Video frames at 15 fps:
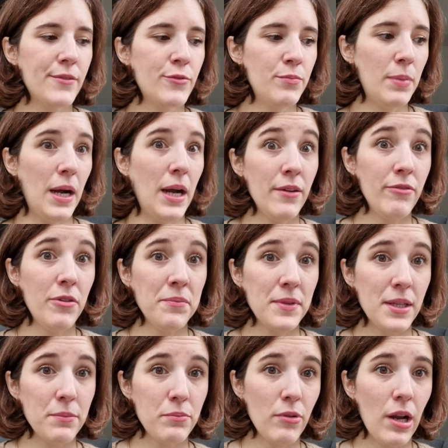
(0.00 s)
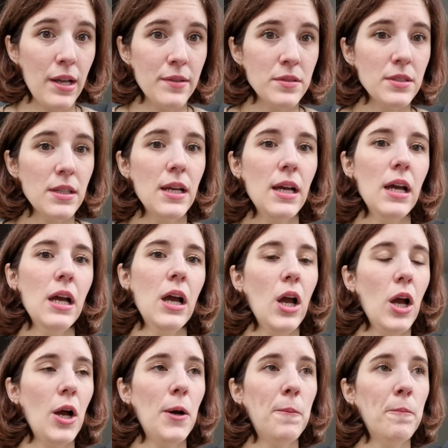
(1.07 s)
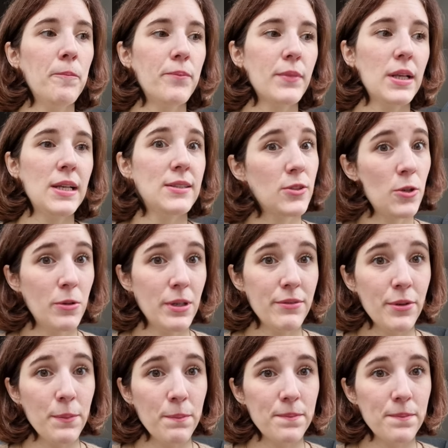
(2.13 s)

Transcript: to buy from that brand, it's Loewe.